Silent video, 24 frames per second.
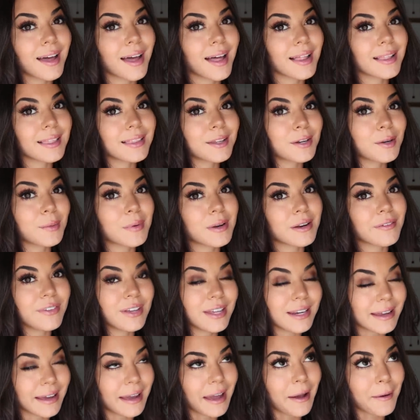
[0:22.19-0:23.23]
a little bit of
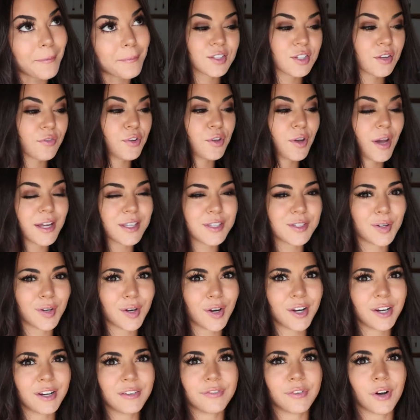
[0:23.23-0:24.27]
eating it. So if you guys don't
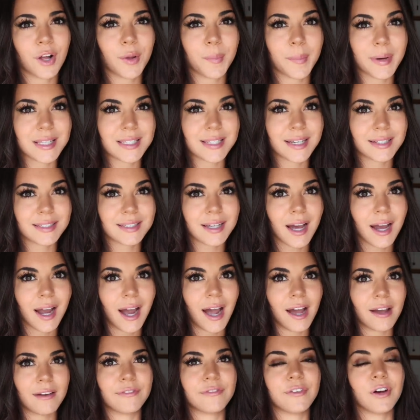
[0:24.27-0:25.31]
already follow my TikTok,
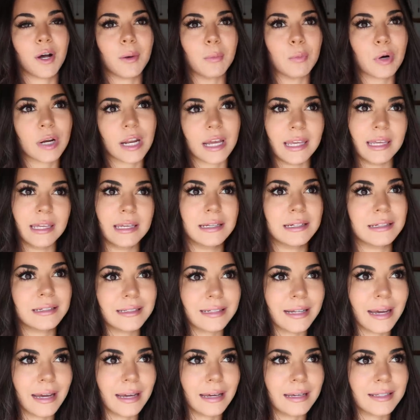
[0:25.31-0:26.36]
I film what I eat in a
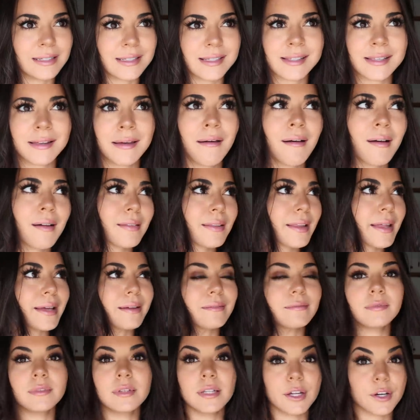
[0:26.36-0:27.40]
day's
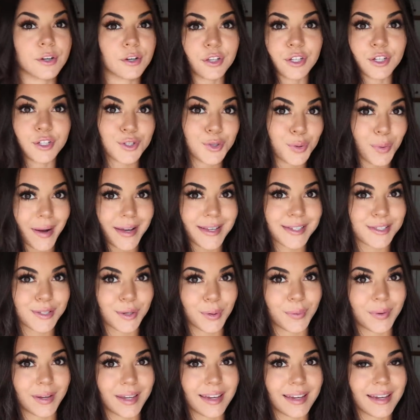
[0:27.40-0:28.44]
like literally twice
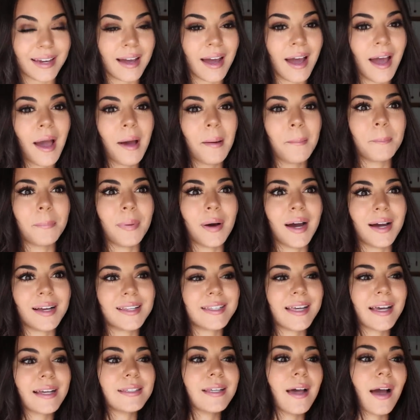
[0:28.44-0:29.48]
a week, but
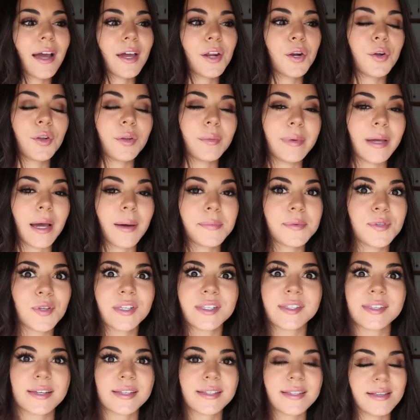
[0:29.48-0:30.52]
a TikTok can only be up
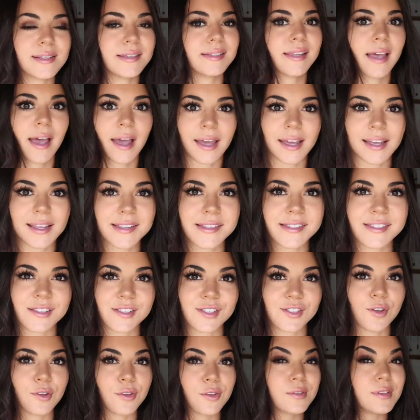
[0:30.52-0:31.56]
to 60 seconds,
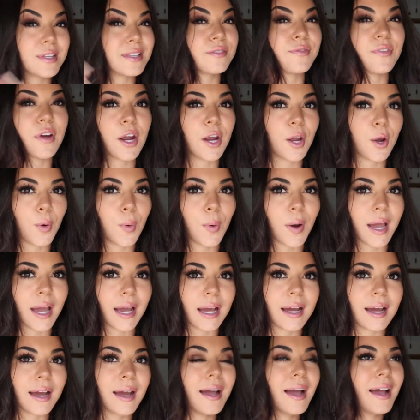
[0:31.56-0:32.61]
so it's very
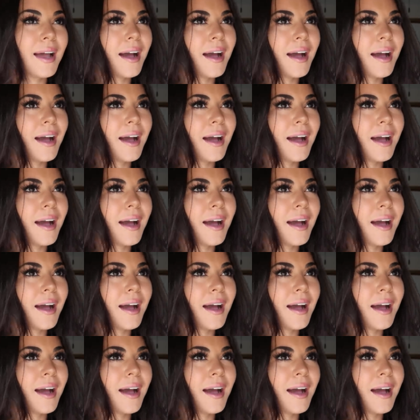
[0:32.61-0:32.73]
quick.